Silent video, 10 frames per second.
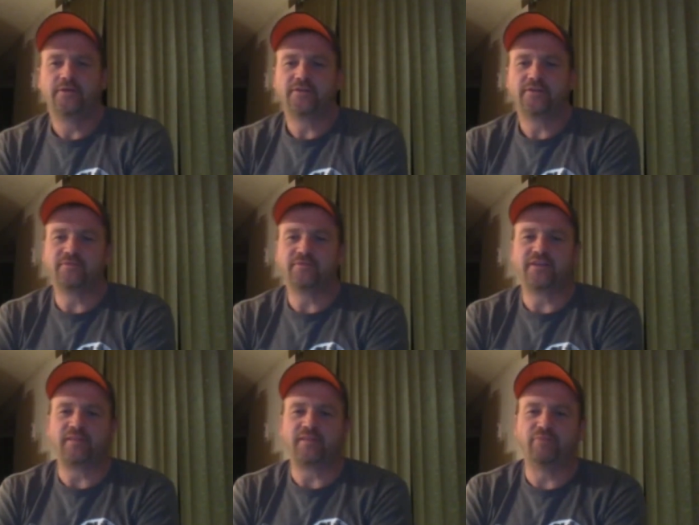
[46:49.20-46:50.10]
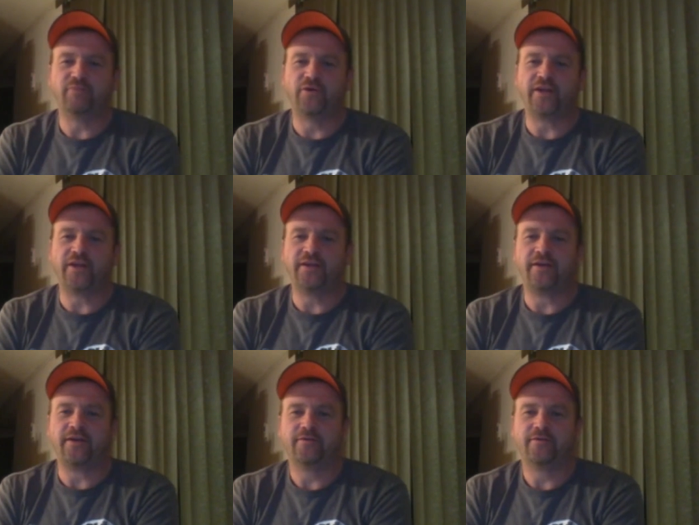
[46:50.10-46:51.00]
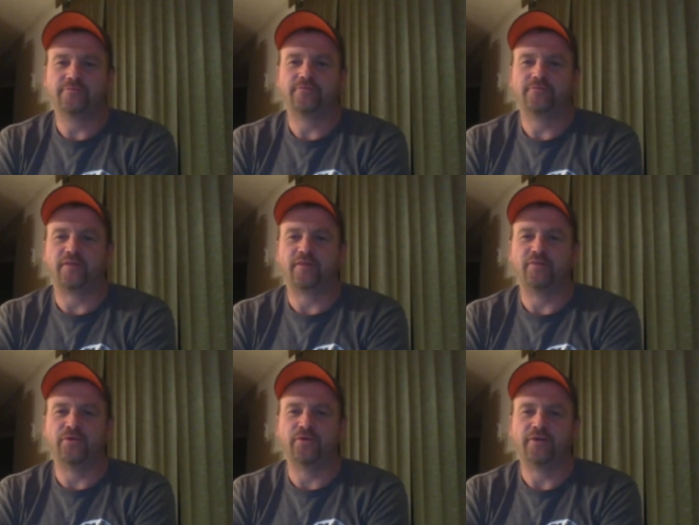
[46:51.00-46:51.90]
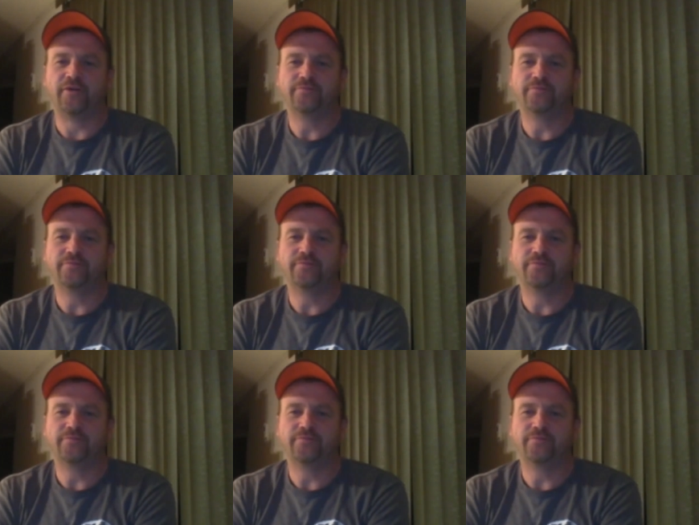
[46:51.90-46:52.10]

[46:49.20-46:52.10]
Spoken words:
almost like they blow it in there with the blower.